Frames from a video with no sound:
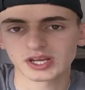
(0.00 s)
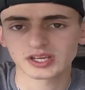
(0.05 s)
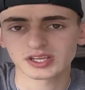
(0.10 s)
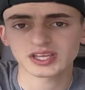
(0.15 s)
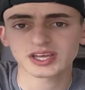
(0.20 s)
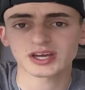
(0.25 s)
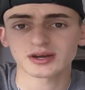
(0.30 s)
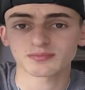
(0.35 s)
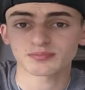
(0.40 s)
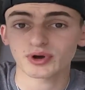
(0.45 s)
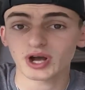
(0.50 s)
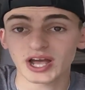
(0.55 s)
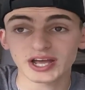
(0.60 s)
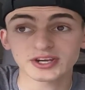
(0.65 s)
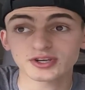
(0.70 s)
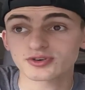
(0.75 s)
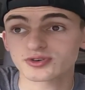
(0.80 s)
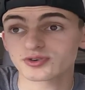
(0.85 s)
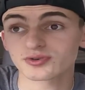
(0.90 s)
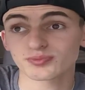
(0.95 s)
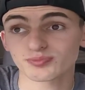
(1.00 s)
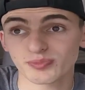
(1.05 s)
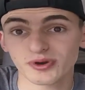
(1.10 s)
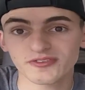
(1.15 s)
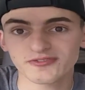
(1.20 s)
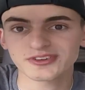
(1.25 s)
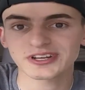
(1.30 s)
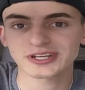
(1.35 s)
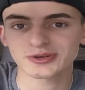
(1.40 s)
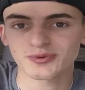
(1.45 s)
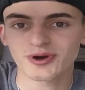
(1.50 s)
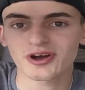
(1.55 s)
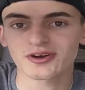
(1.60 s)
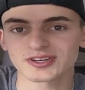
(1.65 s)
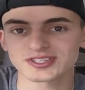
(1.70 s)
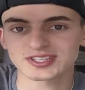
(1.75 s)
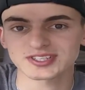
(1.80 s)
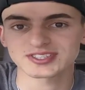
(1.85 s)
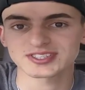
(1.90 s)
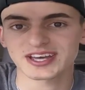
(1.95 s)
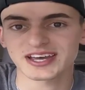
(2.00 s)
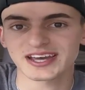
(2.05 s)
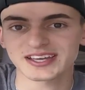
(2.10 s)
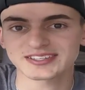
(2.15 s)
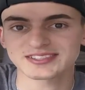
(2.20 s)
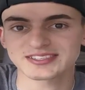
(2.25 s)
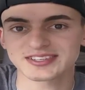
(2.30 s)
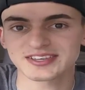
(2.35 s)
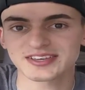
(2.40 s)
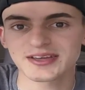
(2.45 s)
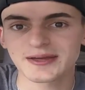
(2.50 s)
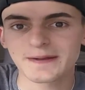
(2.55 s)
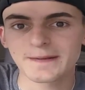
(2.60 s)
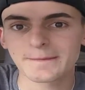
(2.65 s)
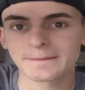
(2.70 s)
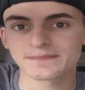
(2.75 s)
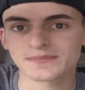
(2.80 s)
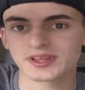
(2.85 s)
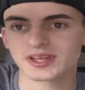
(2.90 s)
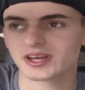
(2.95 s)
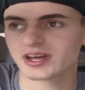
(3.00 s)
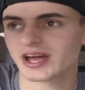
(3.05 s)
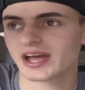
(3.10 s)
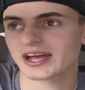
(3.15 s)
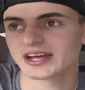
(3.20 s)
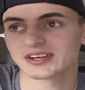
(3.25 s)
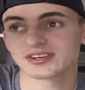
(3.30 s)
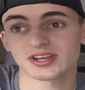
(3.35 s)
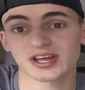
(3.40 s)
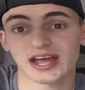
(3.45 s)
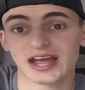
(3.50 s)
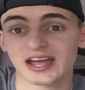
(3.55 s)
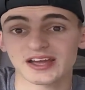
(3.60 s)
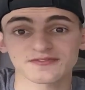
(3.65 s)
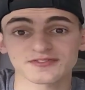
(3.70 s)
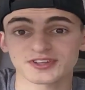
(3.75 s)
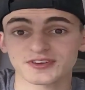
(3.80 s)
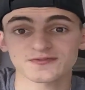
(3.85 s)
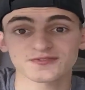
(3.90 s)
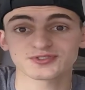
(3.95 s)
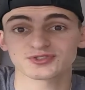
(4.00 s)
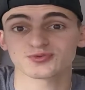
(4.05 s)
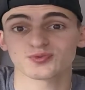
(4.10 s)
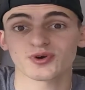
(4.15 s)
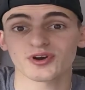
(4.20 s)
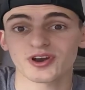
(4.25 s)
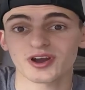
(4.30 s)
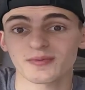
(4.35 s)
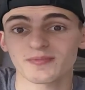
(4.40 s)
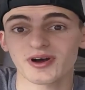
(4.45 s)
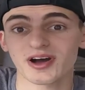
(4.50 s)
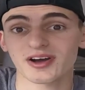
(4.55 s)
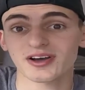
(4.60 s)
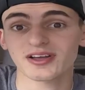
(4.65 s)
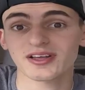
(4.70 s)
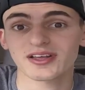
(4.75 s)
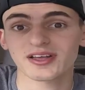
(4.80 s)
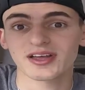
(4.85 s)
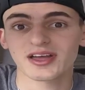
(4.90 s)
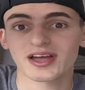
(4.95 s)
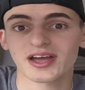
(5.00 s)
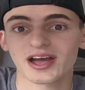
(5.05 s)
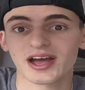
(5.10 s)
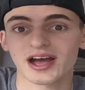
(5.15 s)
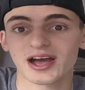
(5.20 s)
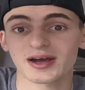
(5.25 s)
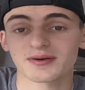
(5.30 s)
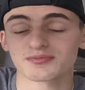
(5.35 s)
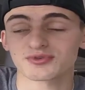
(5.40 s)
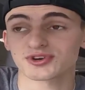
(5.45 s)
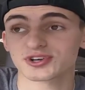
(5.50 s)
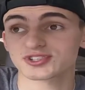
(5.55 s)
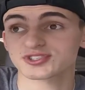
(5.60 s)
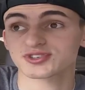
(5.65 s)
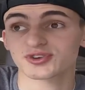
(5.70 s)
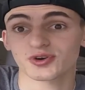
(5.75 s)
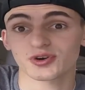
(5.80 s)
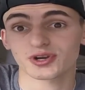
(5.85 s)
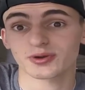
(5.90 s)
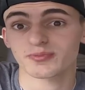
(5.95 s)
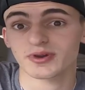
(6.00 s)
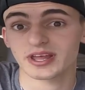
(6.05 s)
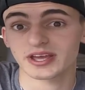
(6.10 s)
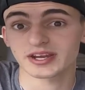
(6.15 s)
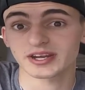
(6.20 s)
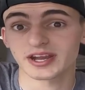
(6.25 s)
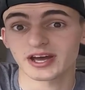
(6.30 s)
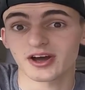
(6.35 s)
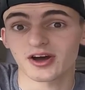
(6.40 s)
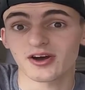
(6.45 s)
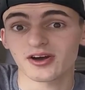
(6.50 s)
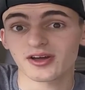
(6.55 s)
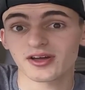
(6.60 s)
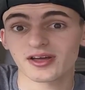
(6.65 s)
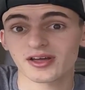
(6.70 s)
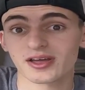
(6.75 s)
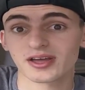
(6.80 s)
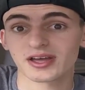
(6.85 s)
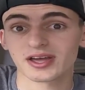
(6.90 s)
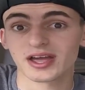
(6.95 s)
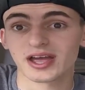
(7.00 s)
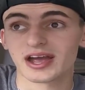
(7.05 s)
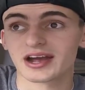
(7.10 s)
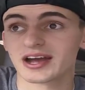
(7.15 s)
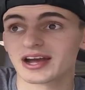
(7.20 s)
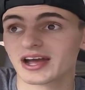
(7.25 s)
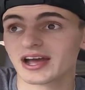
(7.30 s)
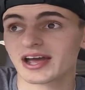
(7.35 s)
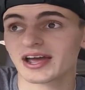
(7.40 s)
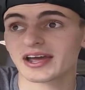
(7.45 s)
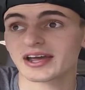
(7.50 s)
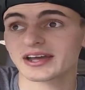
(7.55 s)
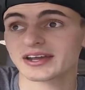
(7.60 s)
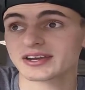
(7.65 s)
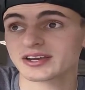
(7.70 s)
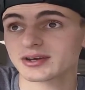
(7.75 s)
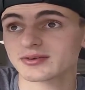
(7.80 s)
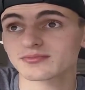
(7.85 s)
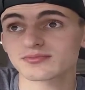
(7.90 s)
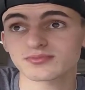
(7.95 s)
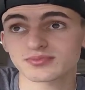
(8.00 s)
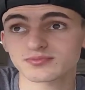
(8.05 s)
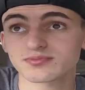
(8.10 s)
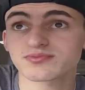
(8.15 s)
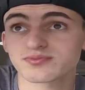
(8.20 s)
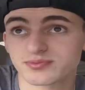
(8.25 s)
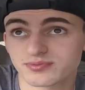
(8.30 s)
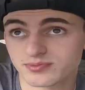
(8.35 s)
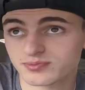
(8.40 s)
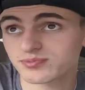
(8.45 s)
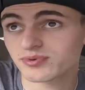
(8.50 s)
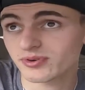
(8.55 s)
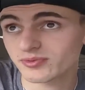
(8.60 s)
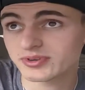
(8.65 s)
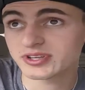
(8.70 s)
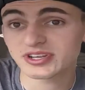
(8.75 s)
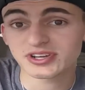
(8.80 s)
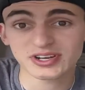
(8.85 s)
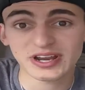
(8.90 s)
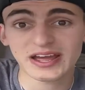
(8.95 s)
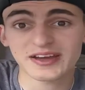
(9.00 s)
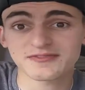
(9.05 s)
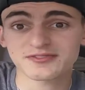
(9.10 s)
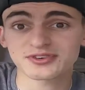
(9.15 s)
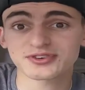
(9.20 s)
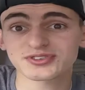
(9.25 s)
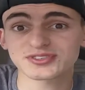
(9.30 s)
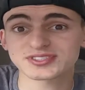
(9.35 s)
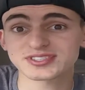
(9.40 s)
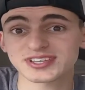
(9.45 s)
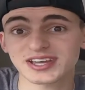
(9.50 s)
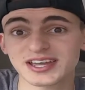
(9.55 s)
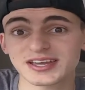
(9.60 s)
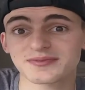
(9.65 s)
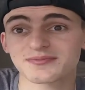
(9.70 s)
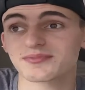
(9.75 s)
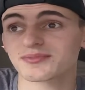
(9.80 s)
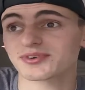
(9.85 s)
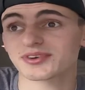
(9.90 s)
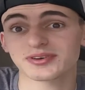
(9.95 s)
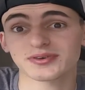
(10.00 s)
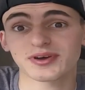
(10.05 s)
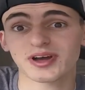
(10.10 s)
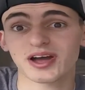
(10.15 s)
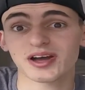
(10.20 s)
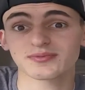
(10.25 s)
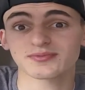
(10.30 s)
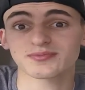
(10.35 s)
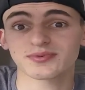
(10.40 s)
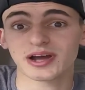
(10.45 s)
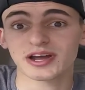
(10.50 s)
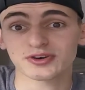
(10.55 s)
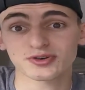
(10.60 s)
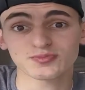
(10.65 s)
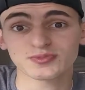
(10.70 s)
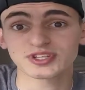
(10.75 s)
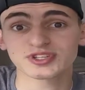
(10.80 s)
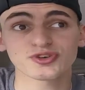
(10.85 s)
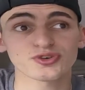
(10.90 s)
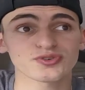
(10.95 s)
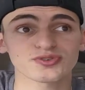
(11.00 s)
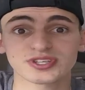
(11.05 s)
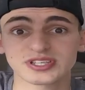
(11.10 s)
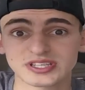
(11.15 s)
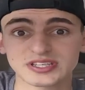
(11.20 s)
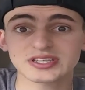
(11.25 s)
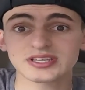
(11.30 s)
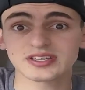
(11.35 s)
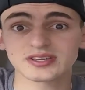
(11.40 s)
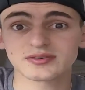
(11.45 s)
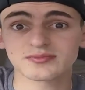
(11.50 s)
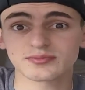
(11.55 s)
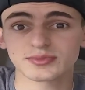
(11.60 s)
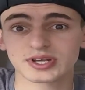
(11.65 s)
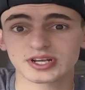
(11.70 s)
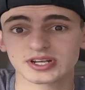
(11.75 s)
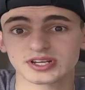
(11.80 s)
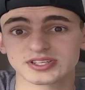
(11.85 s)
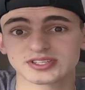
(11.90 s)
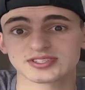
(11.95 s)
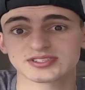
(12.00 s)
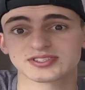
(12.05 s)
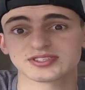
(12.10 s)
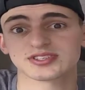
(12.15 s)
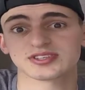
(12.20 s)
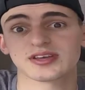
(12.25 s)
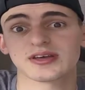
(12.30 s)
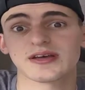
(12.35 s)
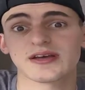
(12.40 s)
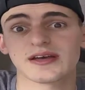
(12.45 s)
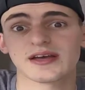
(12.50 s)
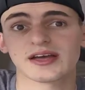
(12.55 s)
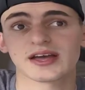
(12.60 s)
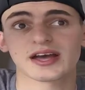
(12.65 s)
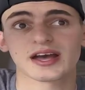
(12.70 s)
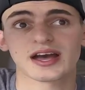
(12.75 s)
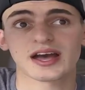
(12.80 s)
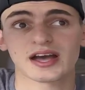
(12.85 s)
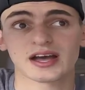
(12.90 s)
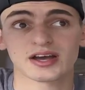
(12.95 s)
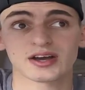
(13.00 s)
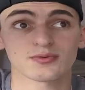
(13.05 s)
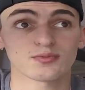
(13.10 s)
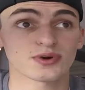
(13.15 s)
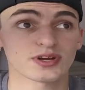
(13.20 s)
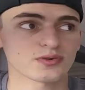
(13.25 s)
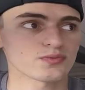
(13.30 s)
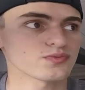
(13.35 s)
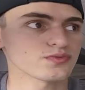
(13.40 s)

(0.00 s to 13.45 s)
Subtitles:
Yeah, but I know perfectly well it's anxiety, and I have nothing to worry about. I'm going to go on the plane now, and I'm probably gonna have a good time. I normally don't eat because, and